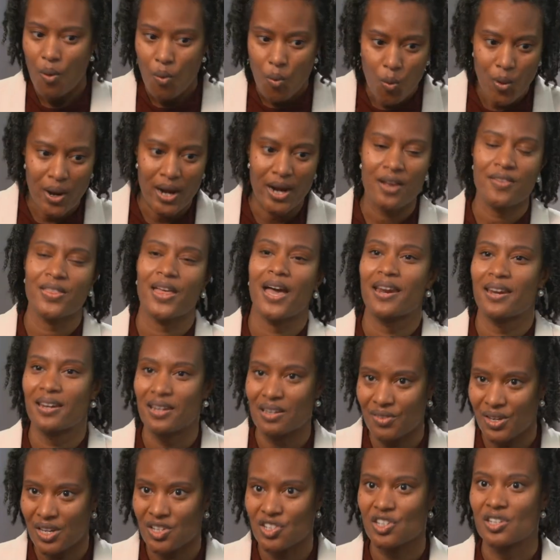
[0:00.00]
where that
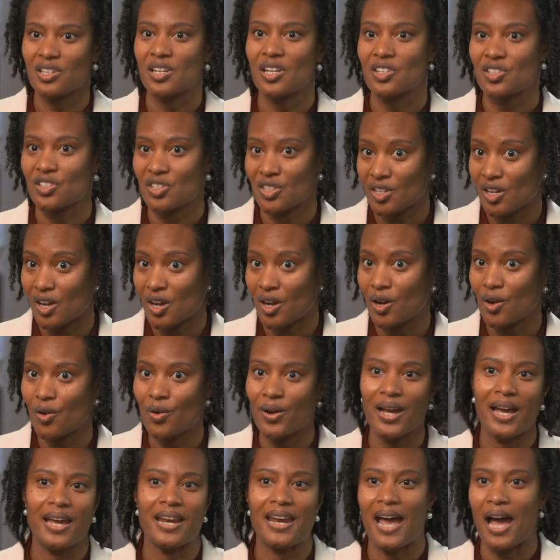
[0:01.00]
innovation needs to
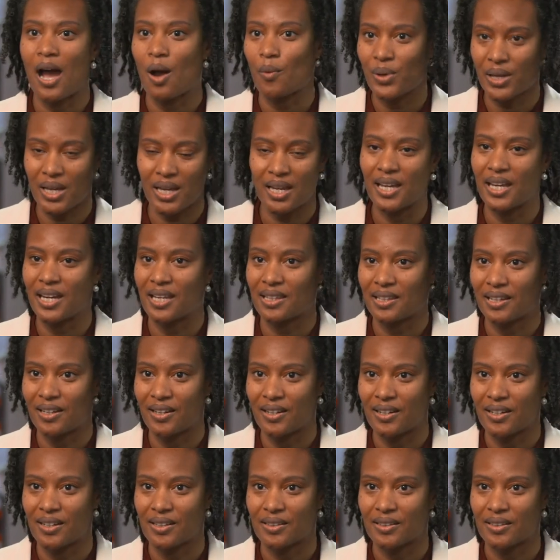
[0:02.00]
go and how we can get it there.